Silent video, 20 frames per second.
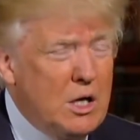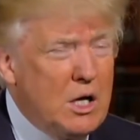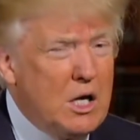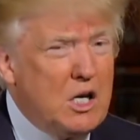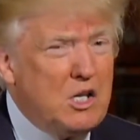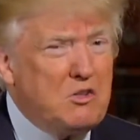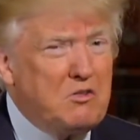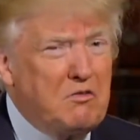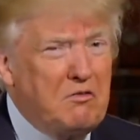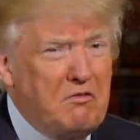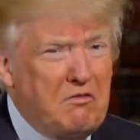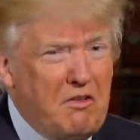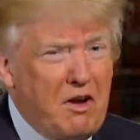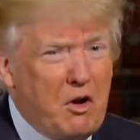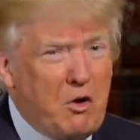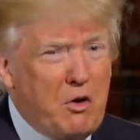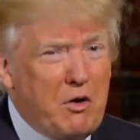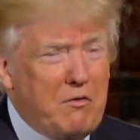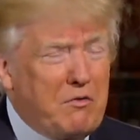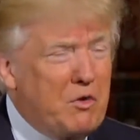It's
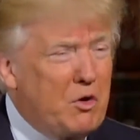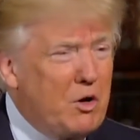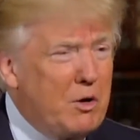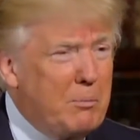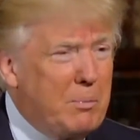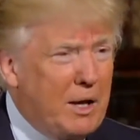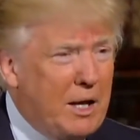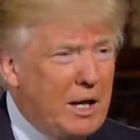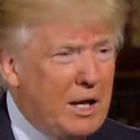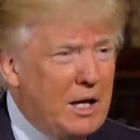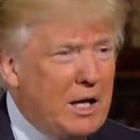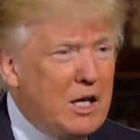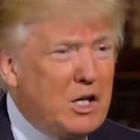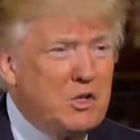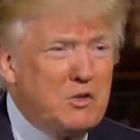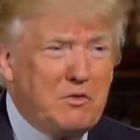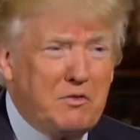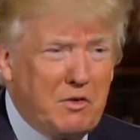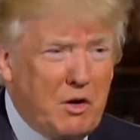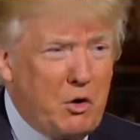very, very bad.
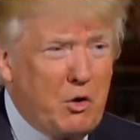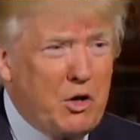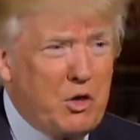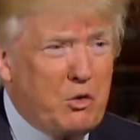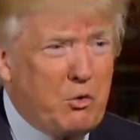It's very